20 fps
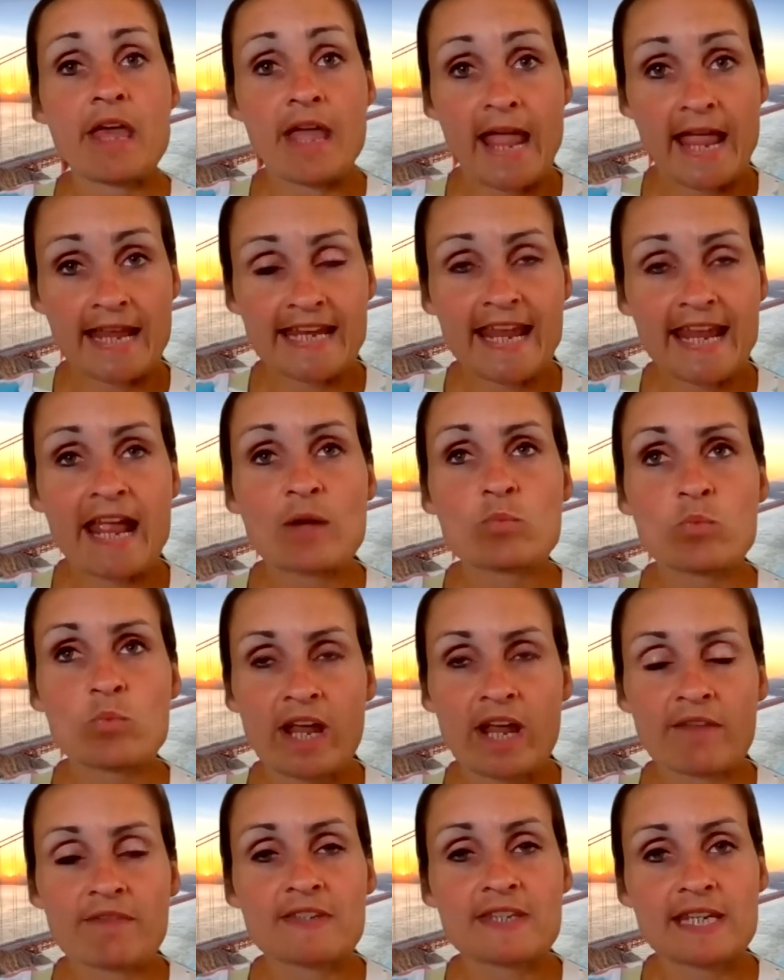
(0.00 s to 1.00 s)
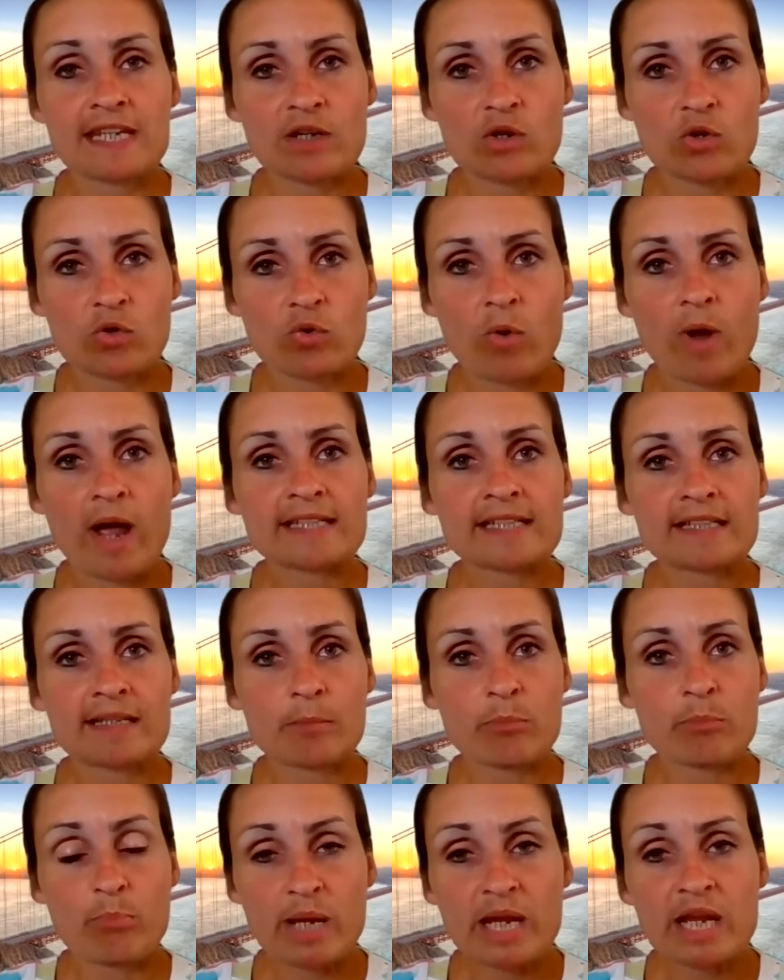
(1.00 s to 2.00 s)
Again, we have seen quite a
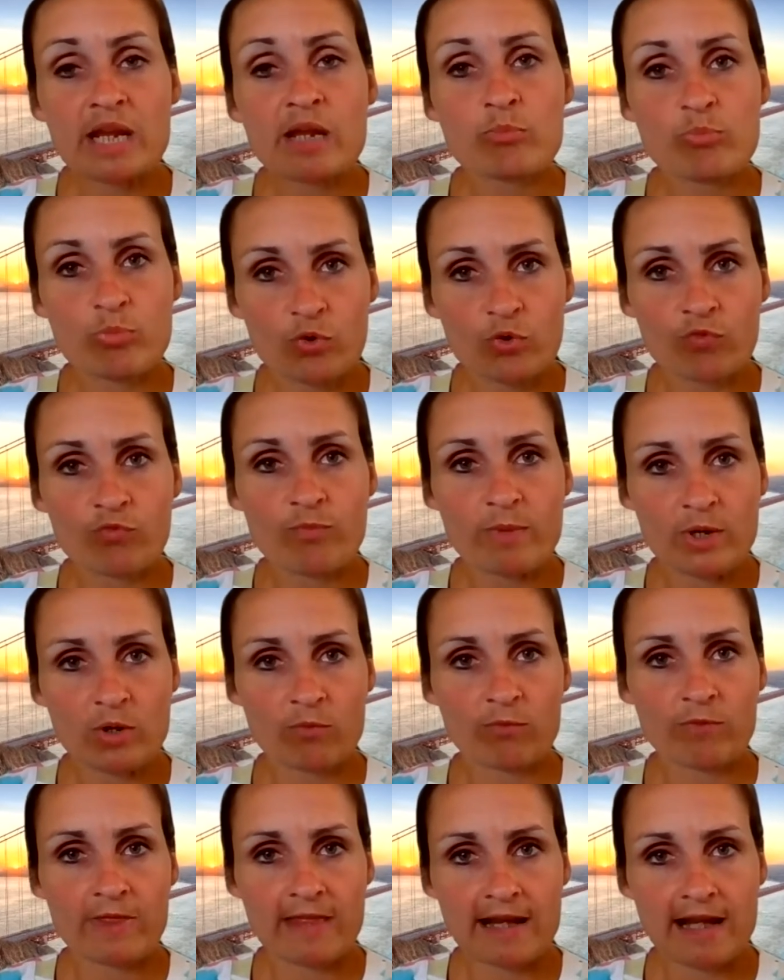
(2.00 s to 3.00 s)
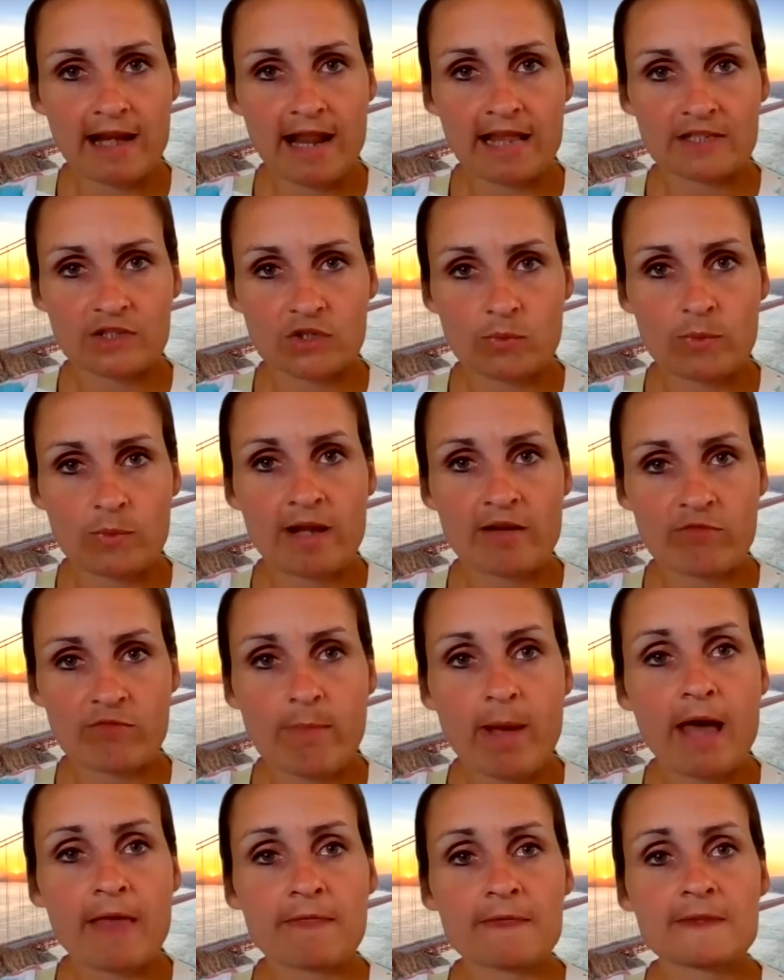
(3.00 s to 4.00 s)
big improvement over the last 12
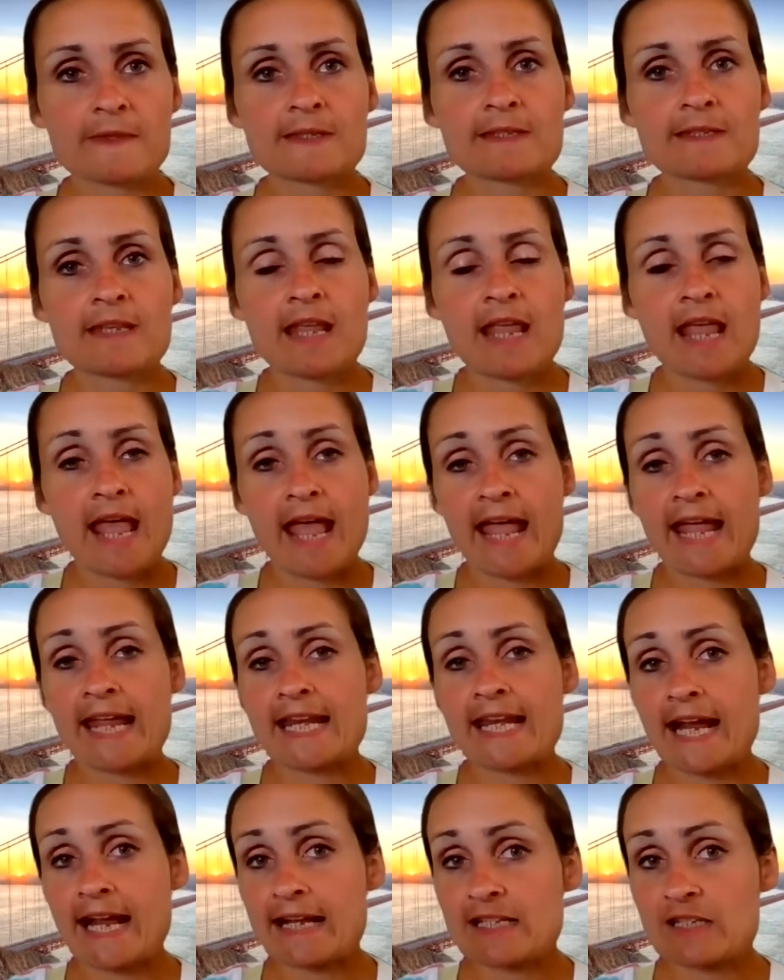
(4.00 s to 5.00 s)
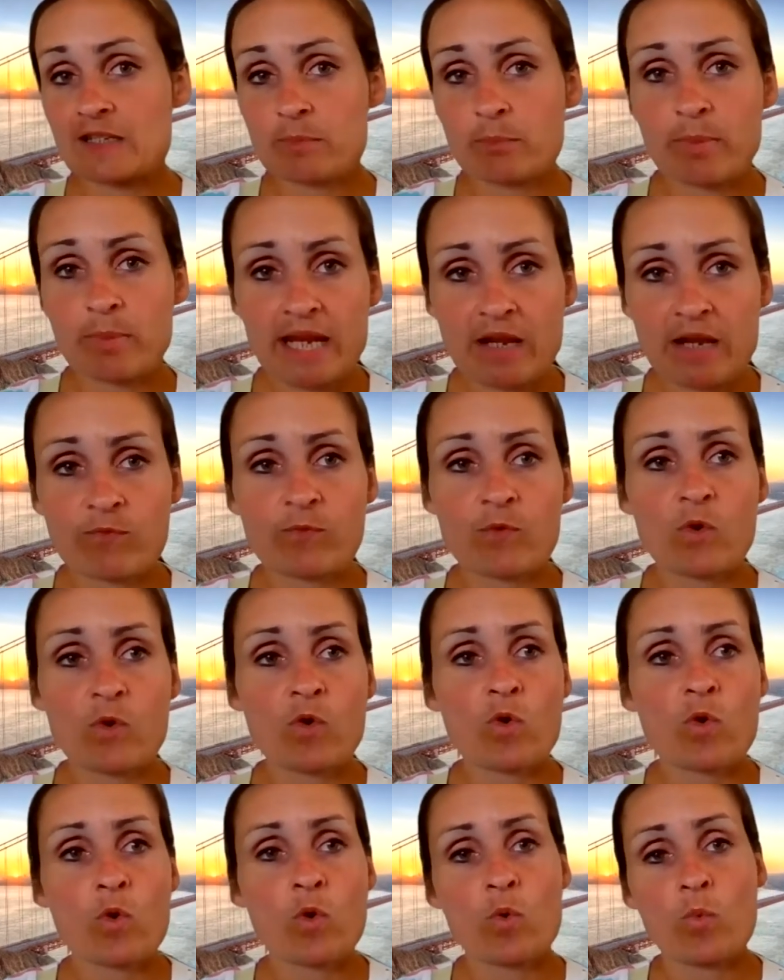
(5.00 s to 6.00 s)
months. And I can speak
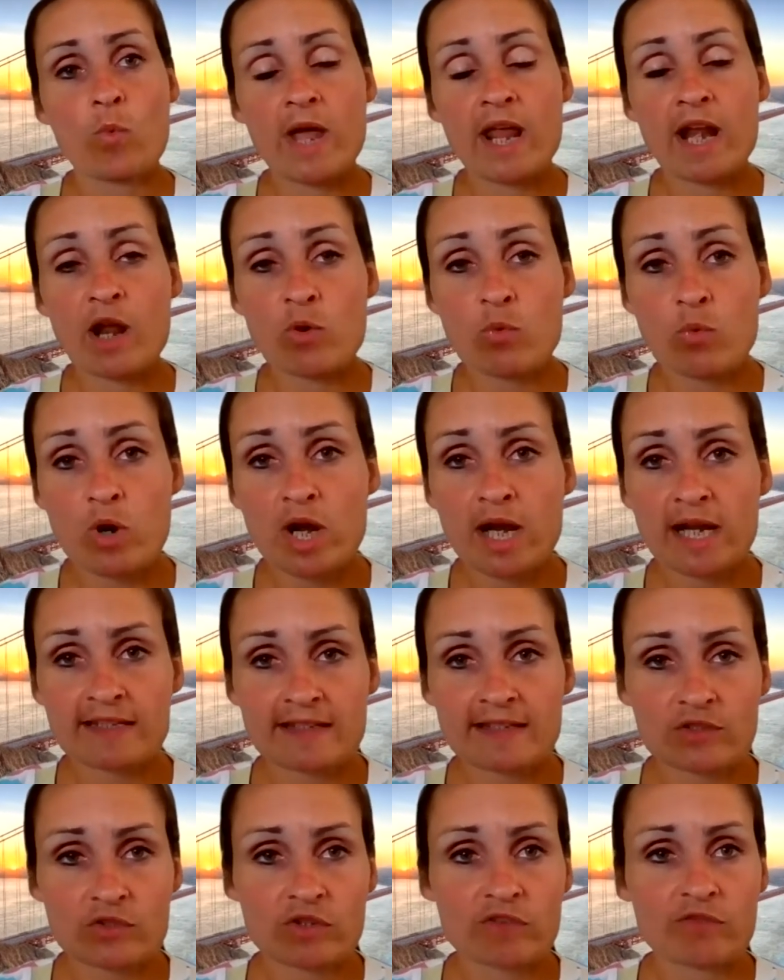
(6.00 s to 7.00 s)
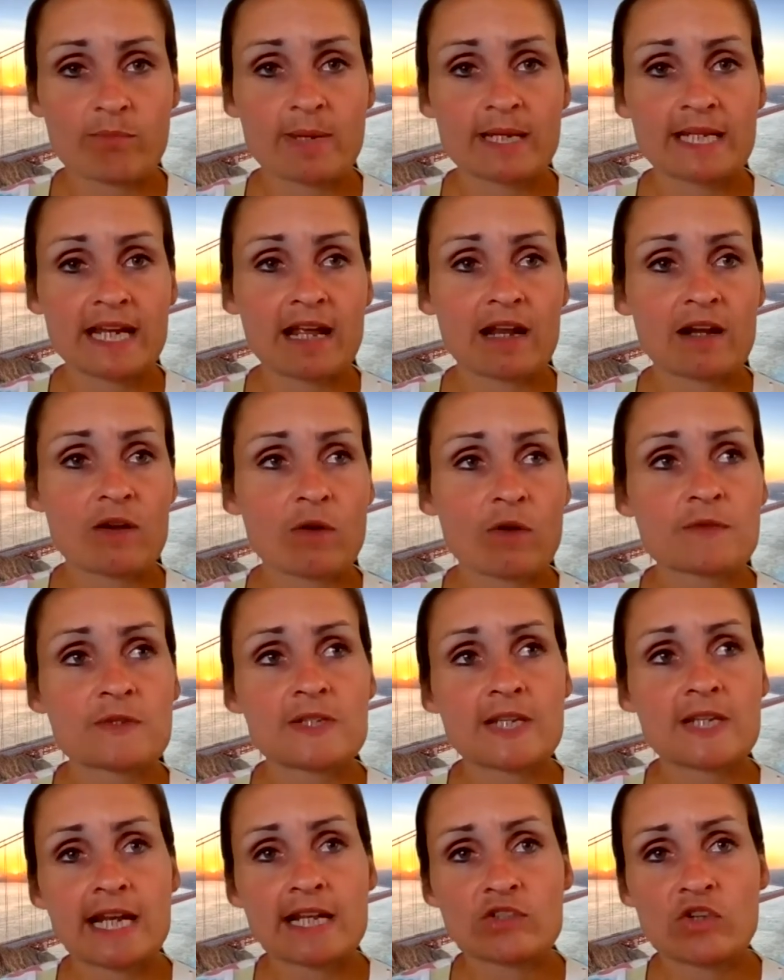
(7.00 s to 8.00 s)
for where I work as a Chief Medical
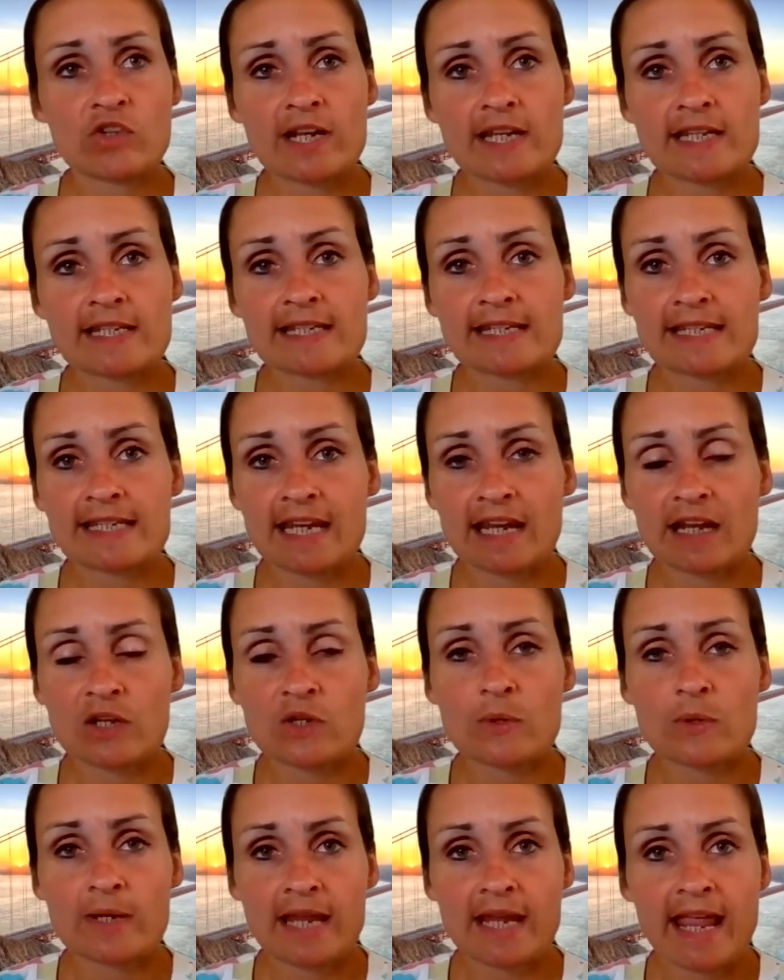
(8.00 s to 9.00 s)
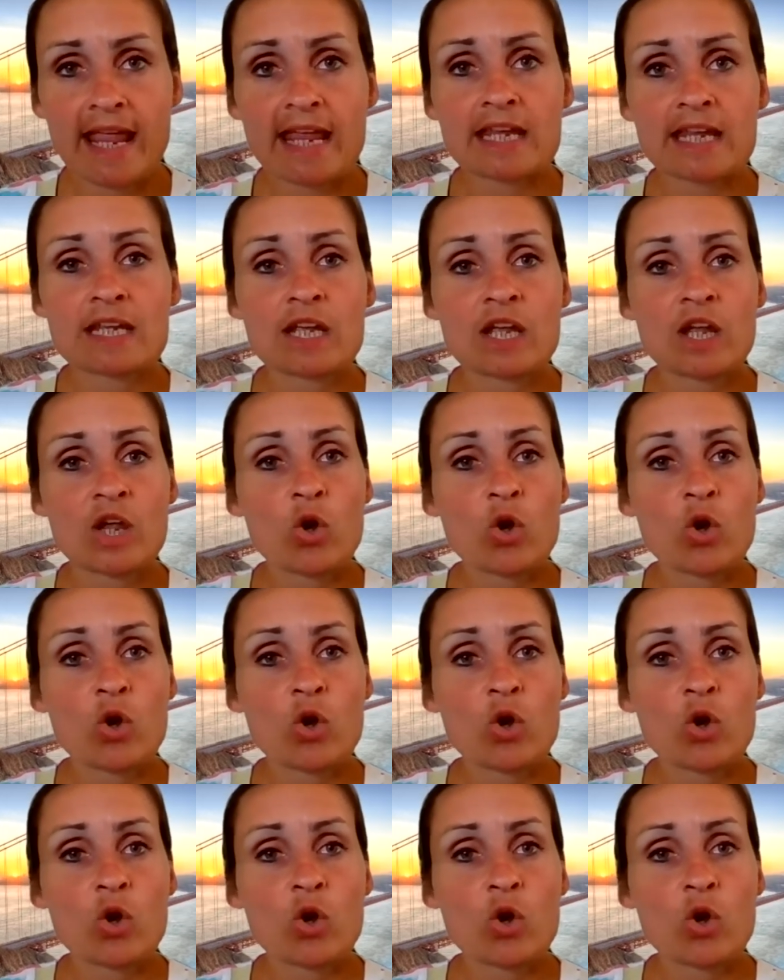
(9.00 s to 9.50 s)
Officer at GenesisCare UK.